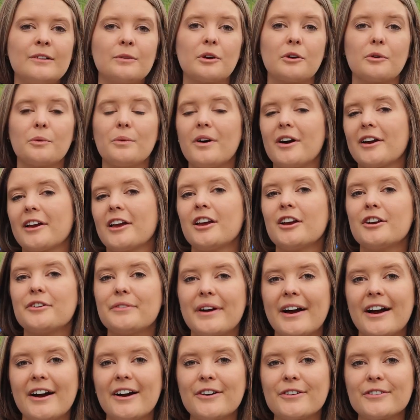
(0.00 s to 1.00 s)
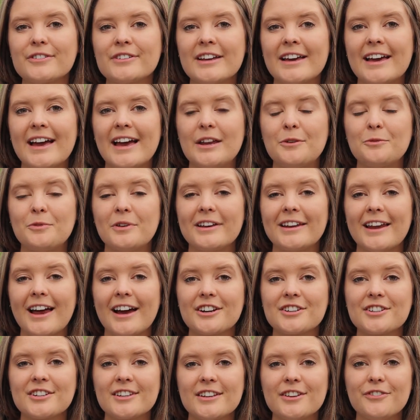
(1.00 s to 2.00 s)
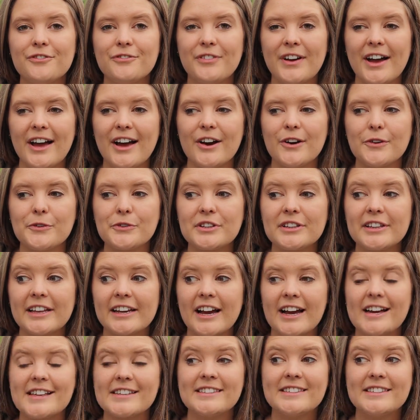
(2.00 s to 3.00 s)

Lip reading: We were walking around and we had actually found like a